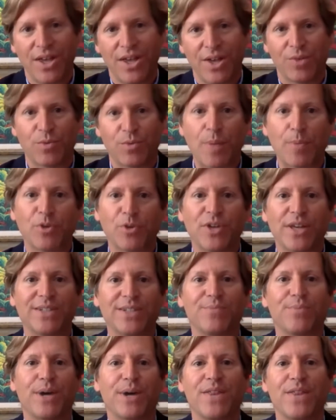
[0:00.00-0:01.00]

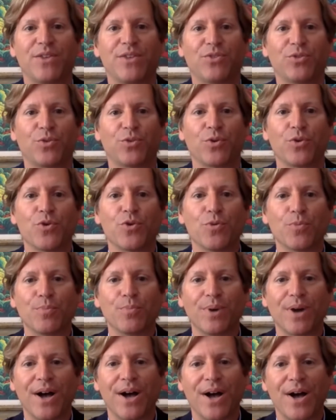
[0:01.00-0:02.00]
represented by this group,
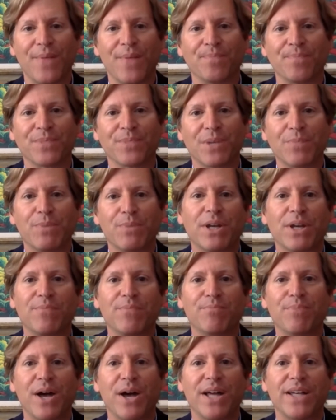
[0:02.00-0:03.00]
but
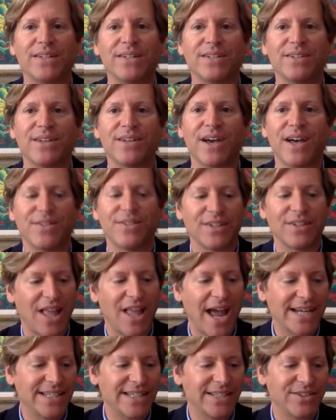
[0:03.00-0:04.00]

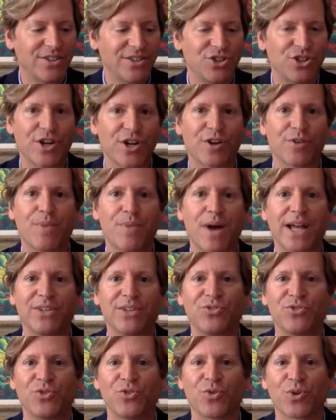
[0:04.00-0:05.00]
delighted to share my
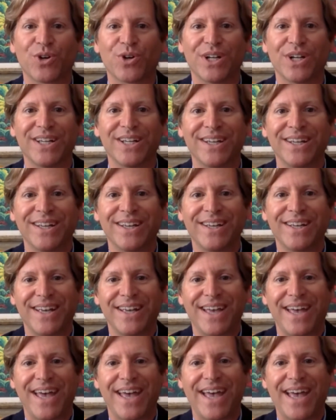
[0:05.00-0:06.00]
story
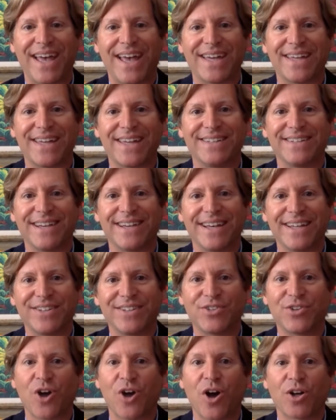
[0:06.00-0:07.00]
and
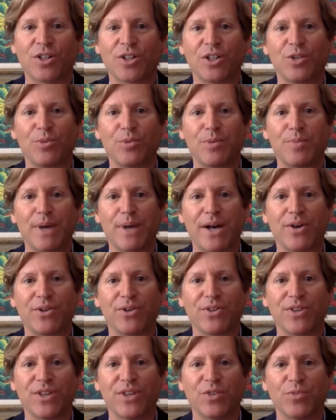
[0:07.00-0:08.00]
to talk a little bit
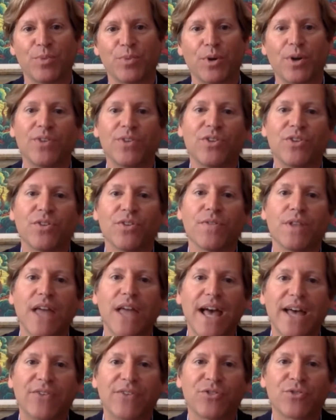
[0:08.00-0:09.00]
about the experiences of the
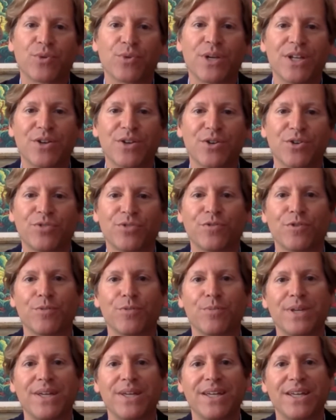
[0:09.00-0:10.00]
last 3 years for
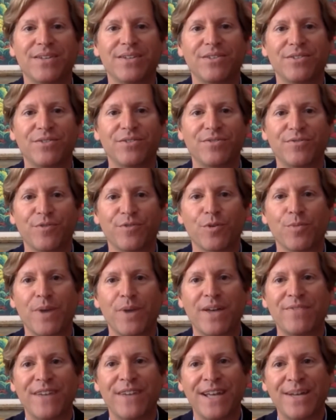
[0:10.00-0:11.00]
me and for
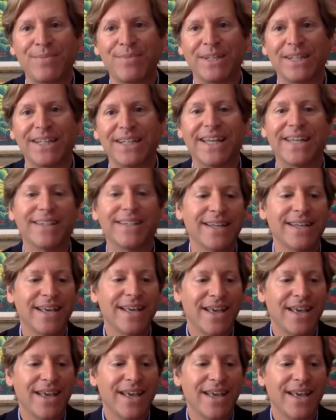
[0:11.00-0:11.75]
my family. And